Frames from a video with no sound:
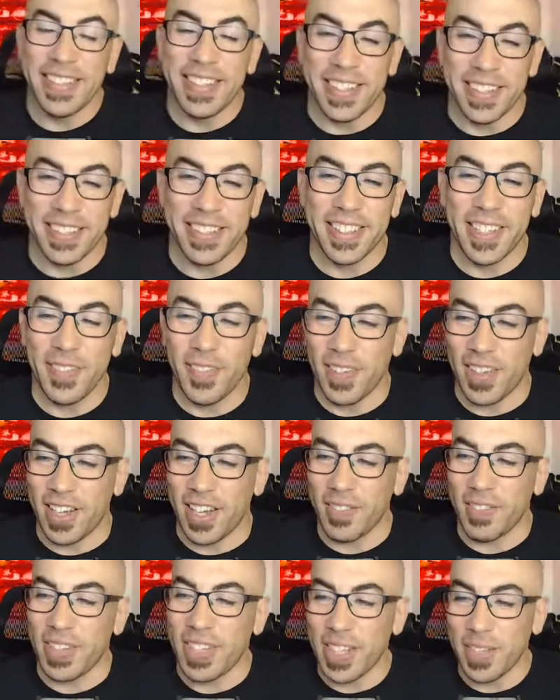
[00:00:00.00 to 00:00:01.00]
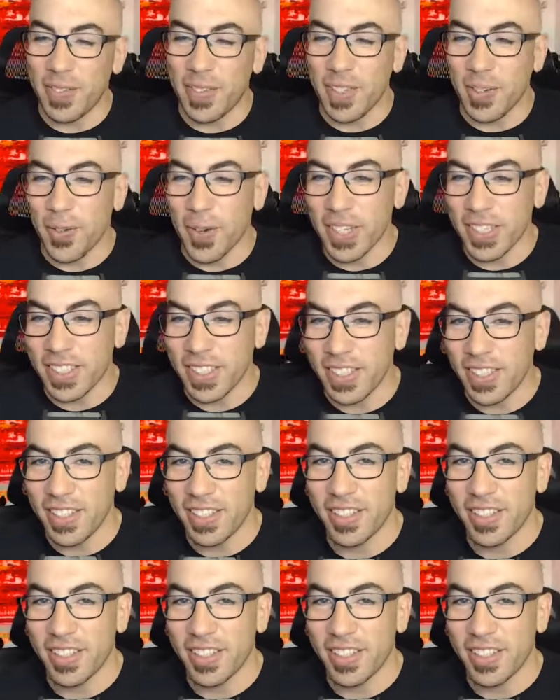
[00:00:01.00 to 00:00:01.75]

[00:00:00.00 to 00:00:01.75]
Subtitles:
Yeah, keep it light. But thanks for the question.